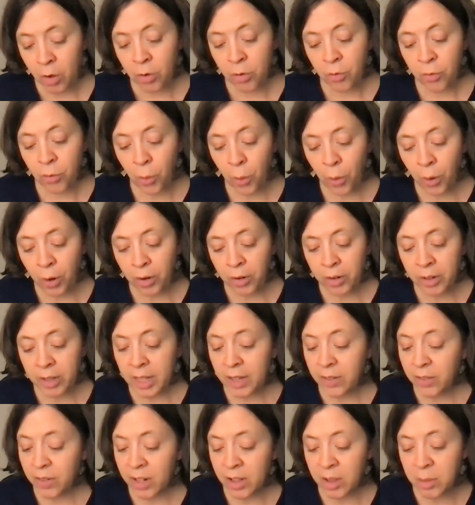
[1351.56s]
For,
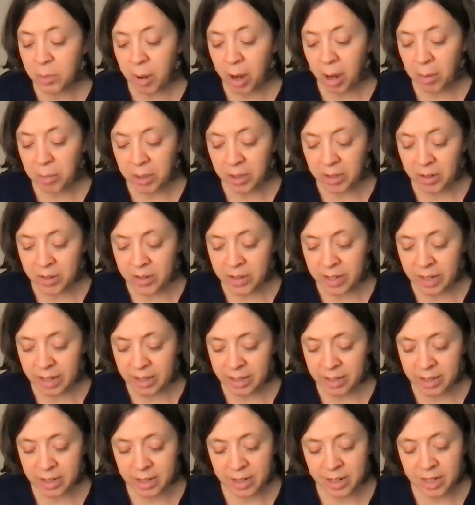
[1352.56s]
even in the popular sense,